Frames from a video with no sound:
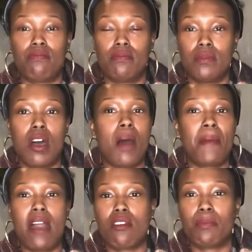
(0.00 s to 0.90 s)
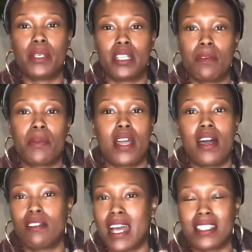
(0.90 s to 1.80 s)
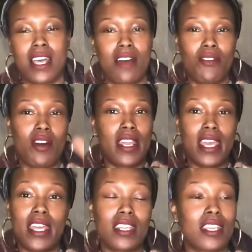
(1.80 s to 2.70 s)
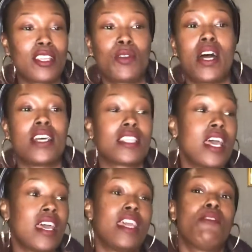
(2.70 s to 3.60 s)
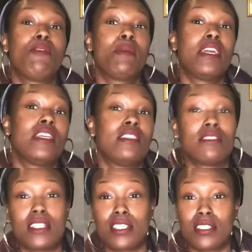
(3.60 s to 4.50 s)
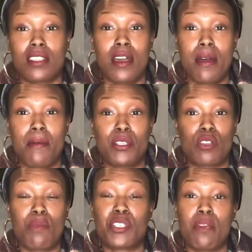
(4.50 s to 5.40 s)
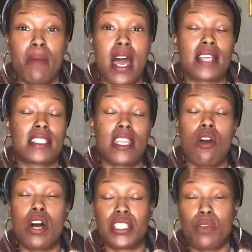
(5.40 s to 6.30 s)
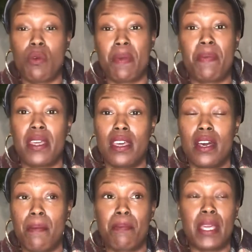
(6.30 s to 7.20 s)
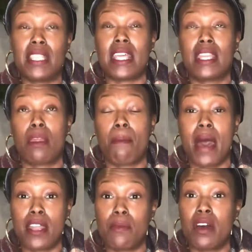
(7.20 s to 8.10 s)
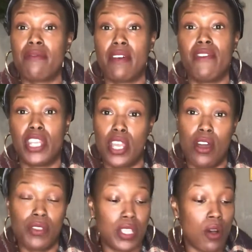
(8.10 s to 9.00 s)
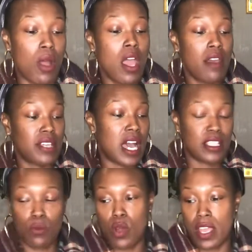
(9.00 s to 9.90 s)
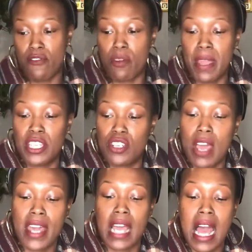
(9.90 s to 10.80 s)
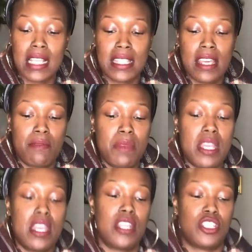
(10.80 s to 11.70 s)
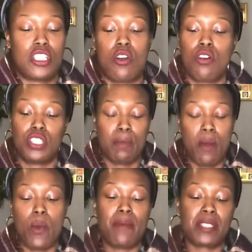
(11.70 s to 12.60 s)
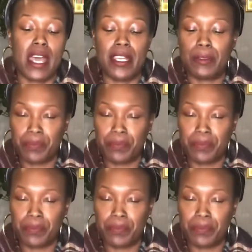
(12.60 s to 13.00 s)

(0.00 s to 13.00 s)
No, I'm not going to put it up here. I don't got time for all that editing, you guys. It will be in the description box, and it also will be pinned at the bottom of the video. So, you guys want information on how to contact me and just go to my website,